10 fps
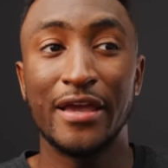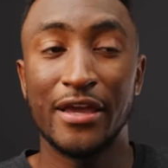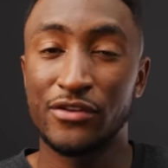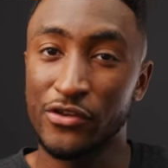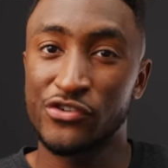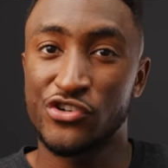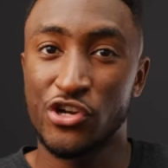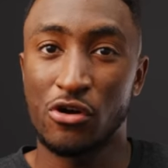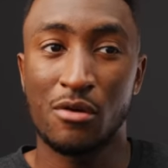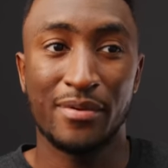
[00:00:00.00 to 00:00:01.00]
it doesn't
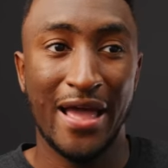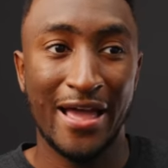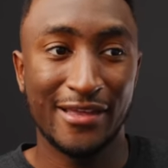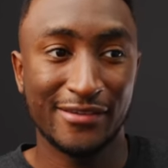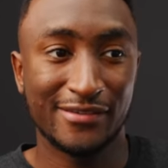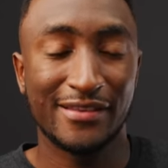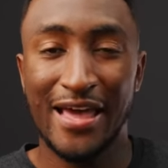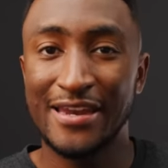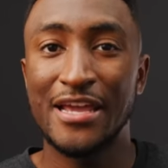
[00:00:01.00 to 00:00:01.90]
show up as that